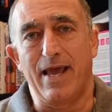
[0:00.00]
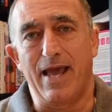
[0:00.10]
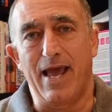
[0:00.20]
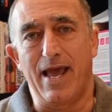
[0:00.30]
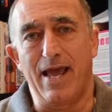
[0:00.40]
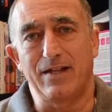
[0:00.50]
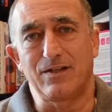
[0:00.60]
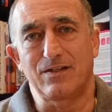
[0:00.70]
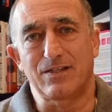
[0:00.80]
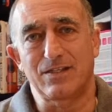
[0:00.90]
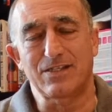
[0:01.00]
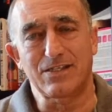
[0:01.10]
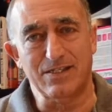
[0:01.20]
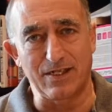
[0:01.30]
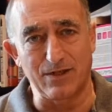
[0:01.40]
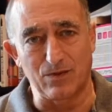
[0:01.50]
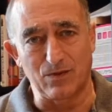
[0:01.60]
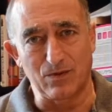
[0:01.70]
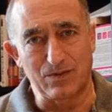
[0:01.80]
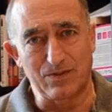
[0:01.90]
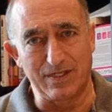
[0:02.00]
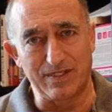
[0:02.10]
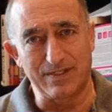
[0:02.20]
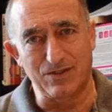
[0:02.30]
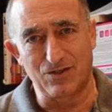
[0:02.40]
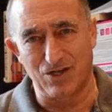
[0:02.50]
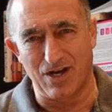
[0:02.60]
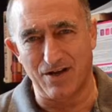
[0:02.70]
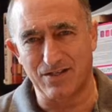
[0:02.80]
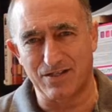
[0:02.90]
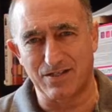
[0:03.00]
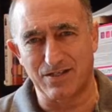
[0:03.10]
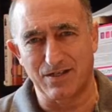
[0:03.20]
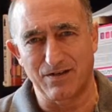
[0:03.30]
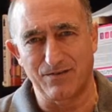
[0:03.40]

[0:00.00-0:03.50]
and still didn't adjust